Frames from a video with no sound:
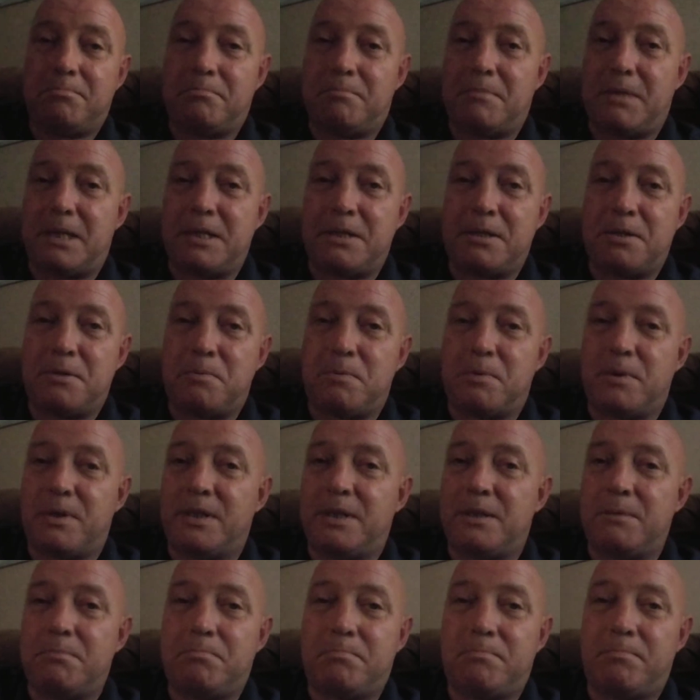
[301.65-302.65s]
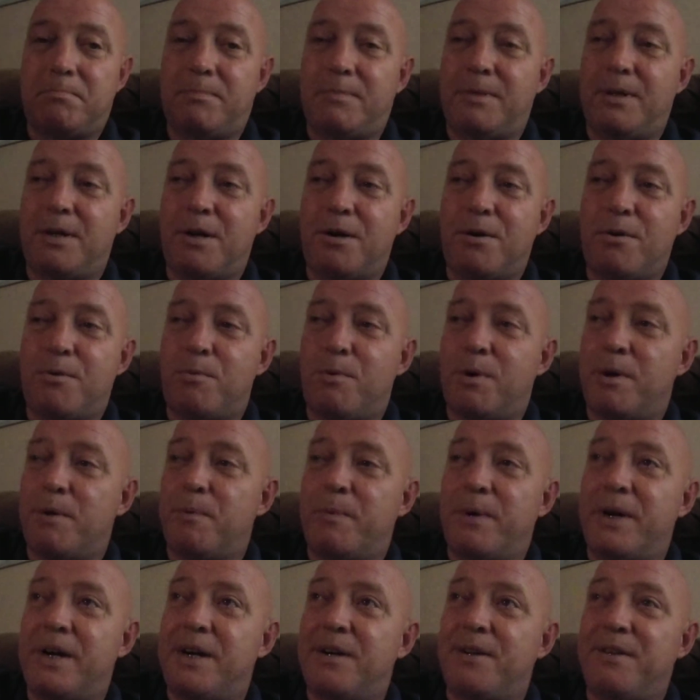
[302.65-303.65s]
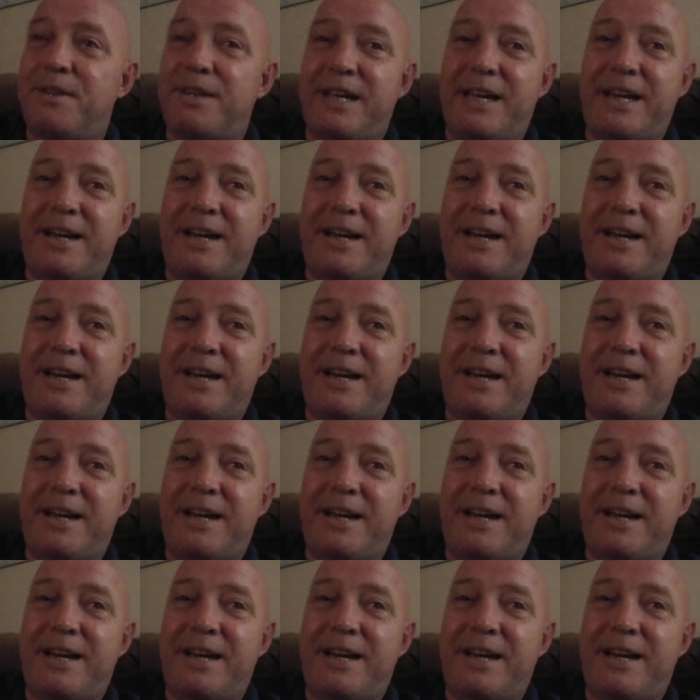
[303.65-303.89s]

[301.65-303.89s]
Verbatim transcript: I don't want to go one way or the